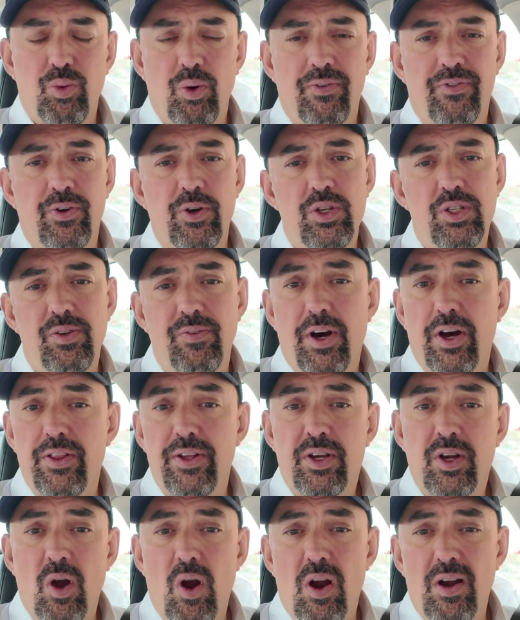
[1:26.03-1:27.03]
Well, first of all,
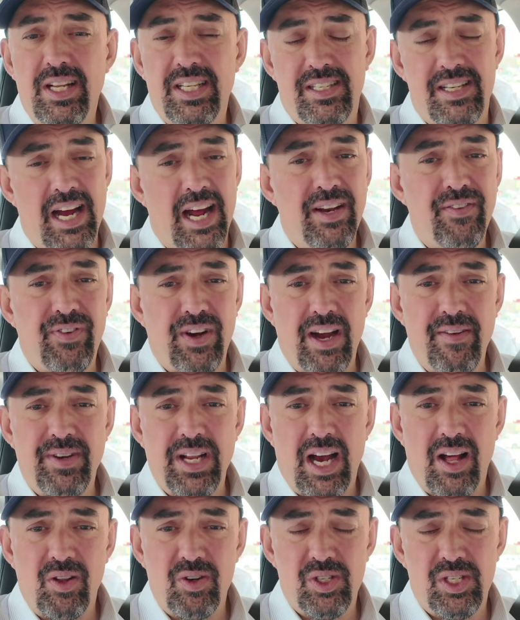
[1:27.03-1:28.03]
the card is
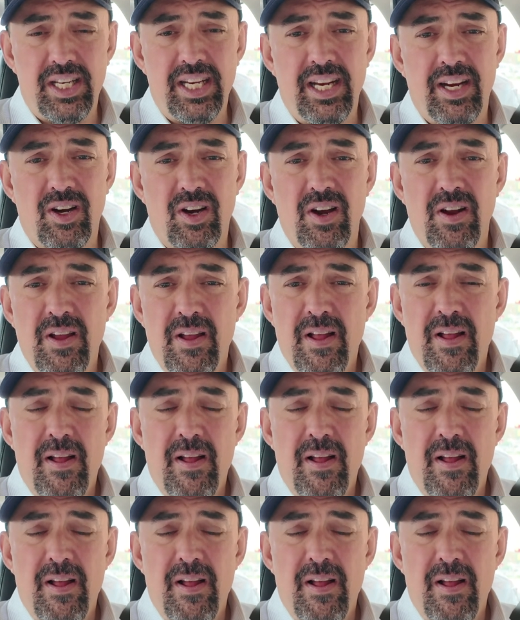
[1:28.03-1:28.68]
$95 a year,